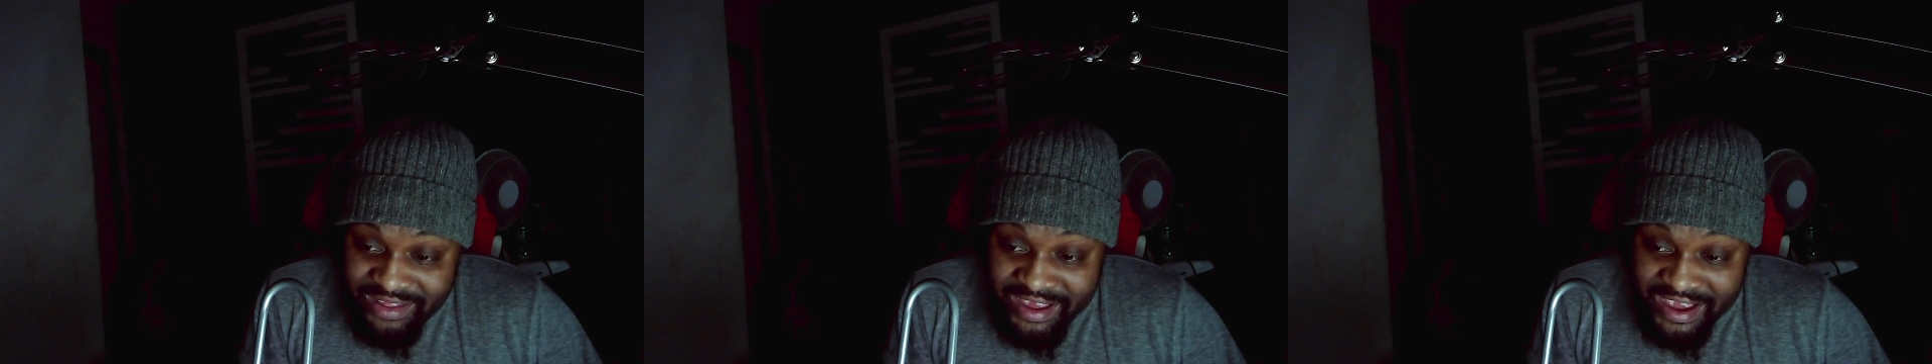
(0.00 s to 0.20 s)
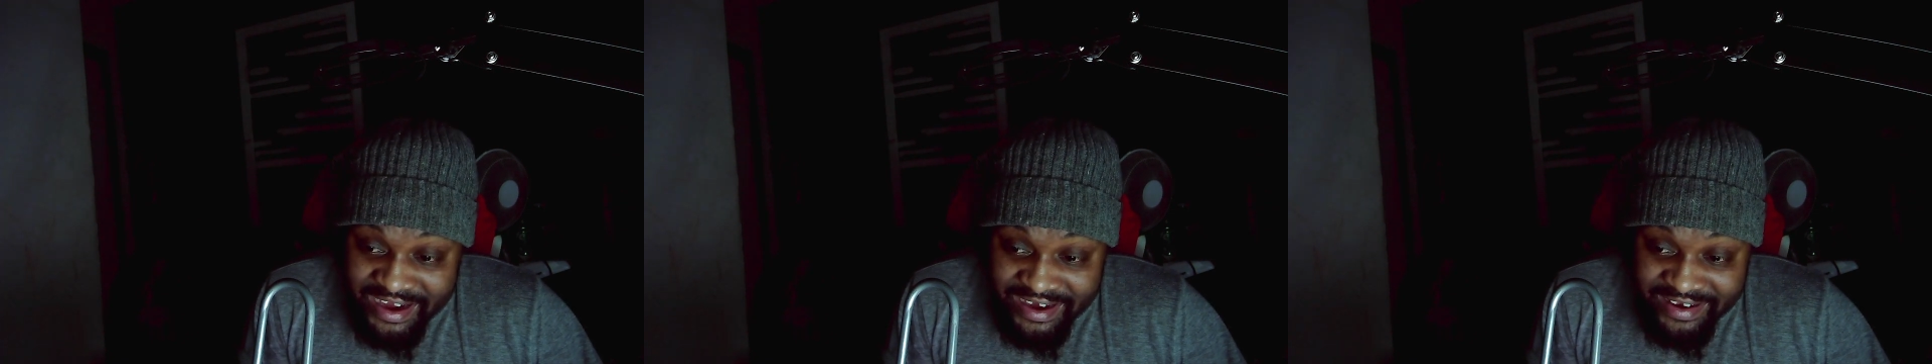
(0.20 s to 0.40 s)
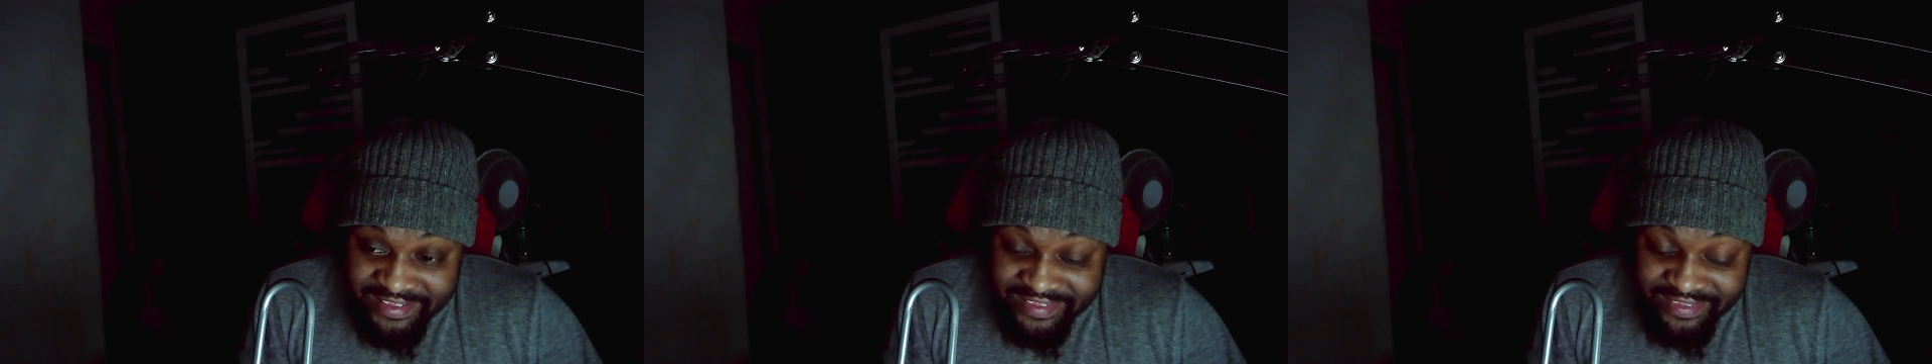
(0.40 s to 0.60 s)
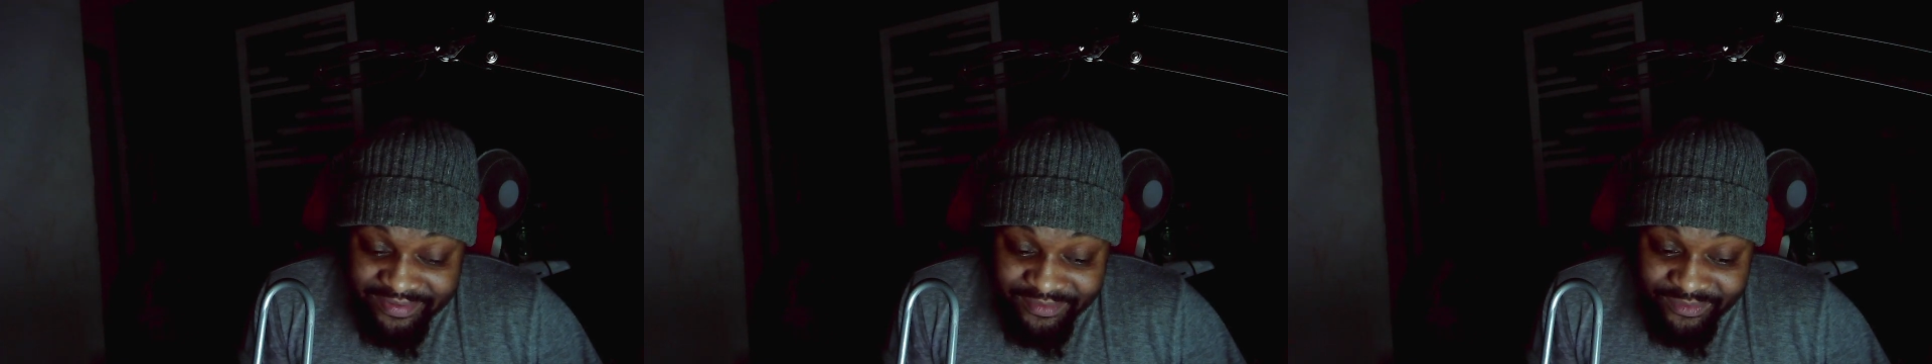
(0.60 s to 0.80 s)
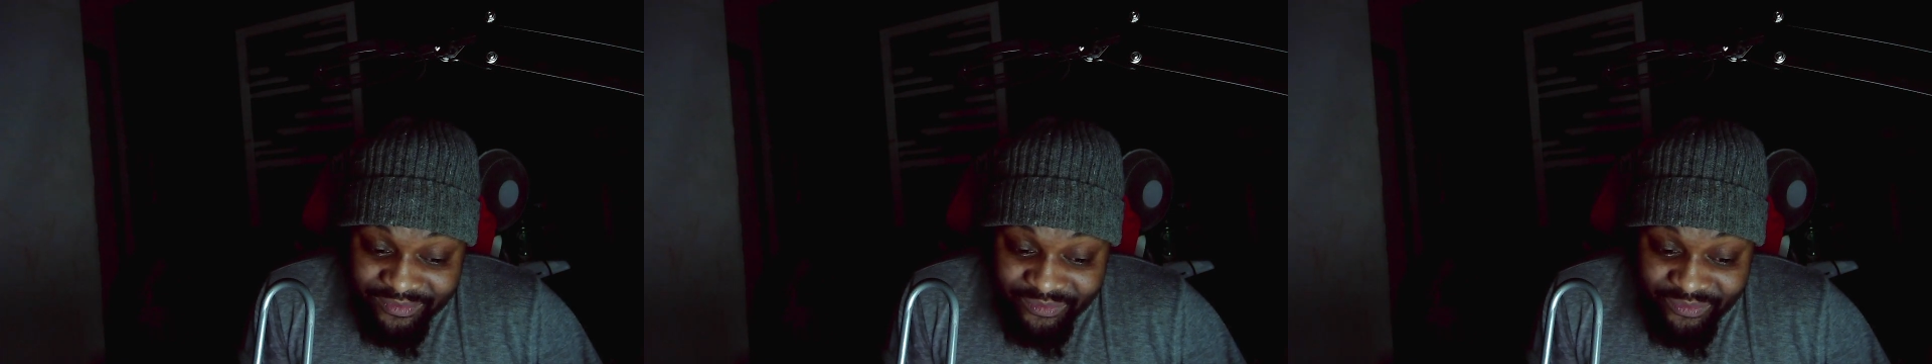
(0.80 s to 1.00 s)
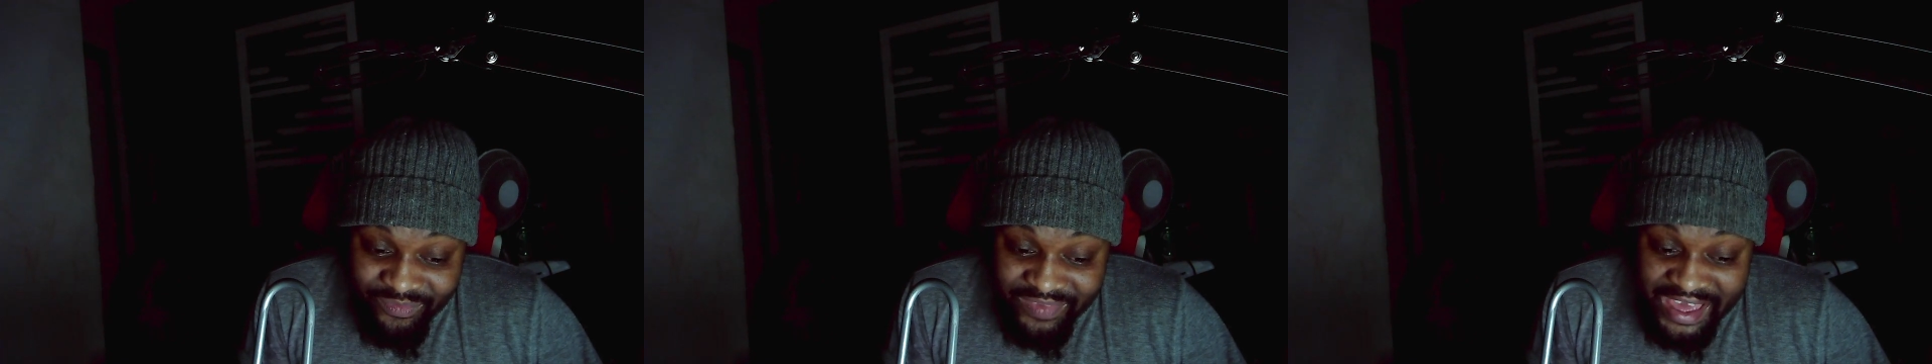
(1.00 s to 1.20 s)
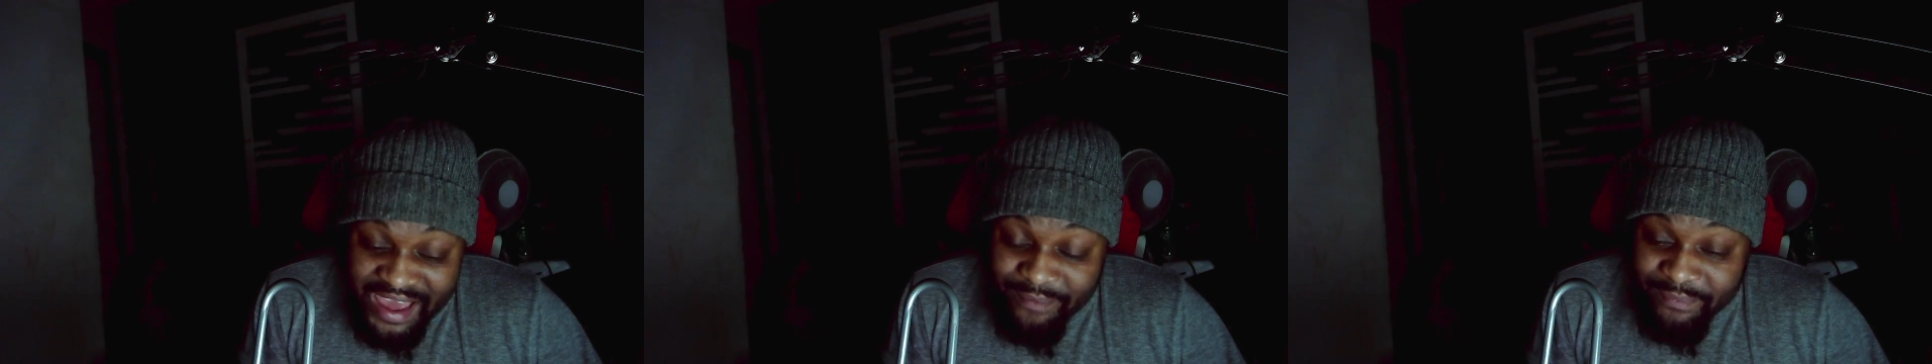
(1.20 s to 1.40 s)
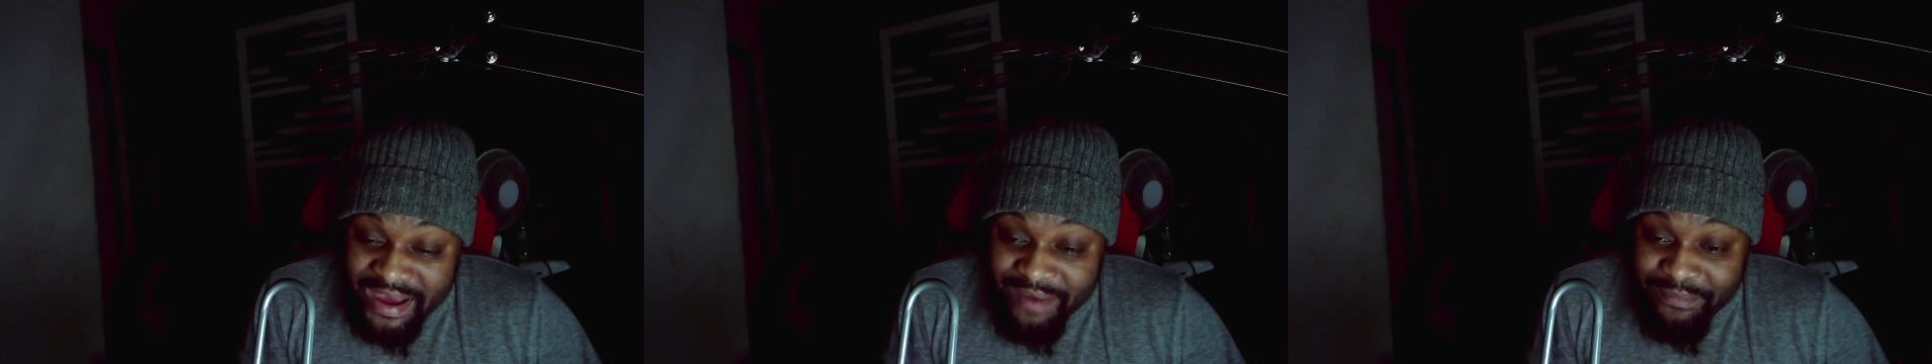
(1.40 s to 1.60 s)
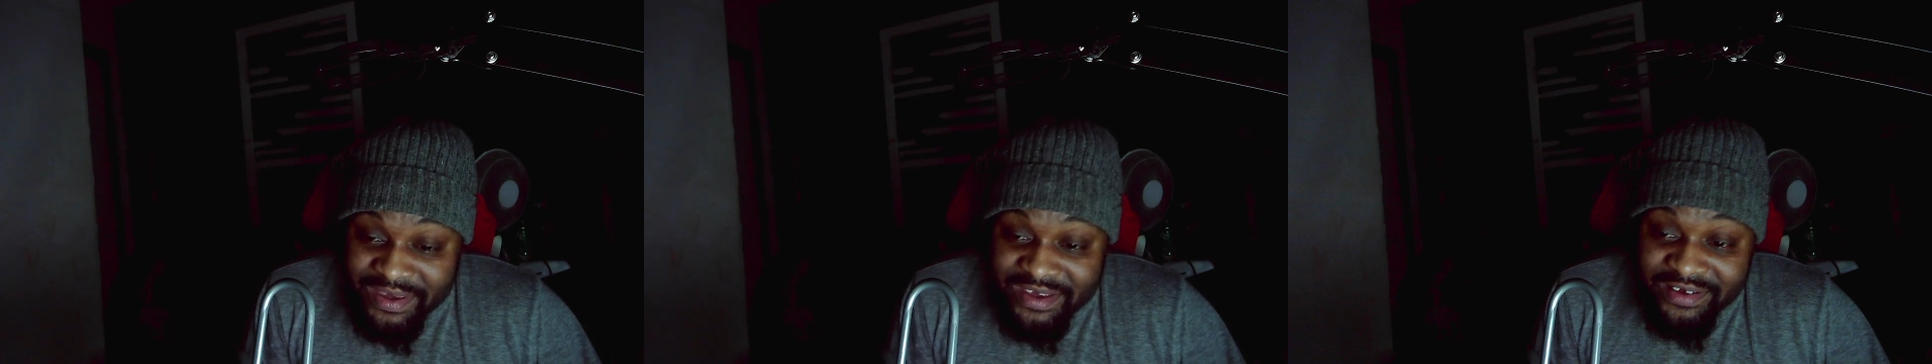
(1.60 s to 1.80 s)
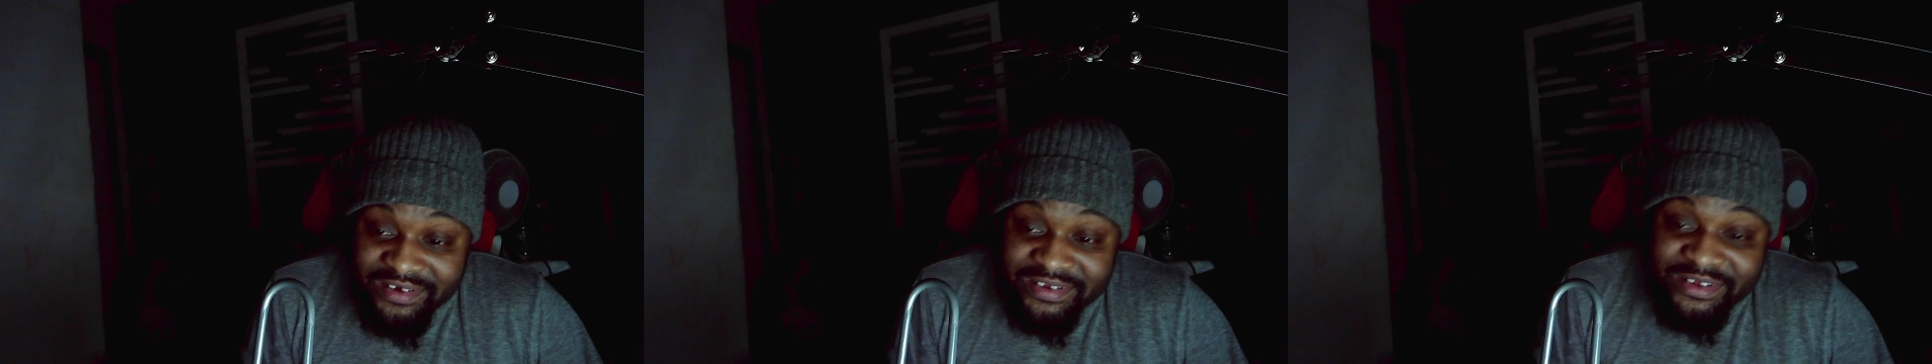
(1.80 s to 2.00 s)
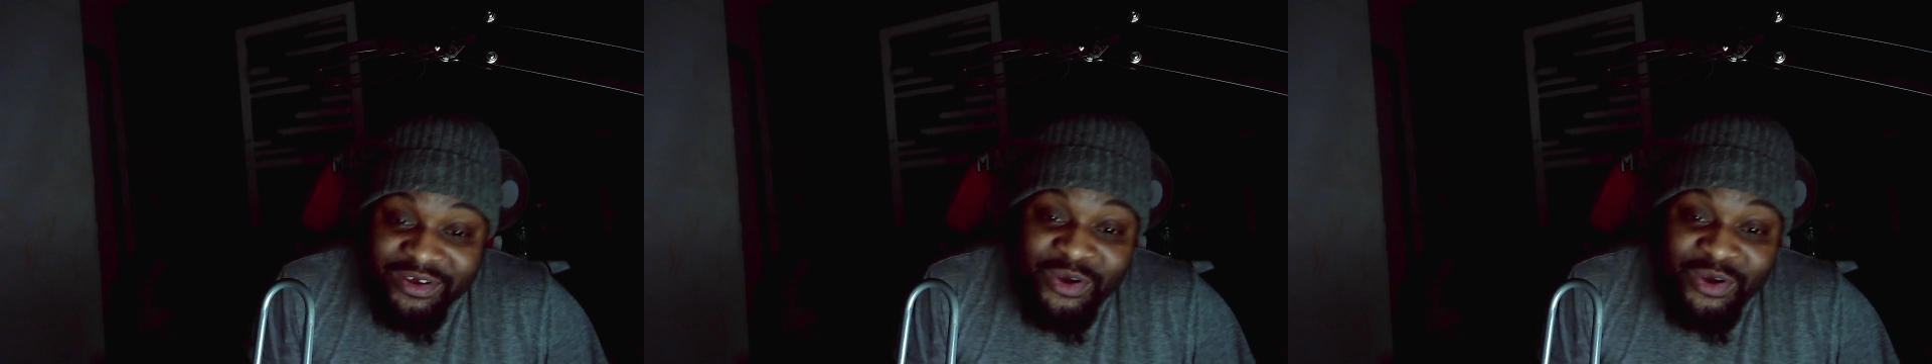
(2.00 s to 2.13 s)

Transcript: and that might be a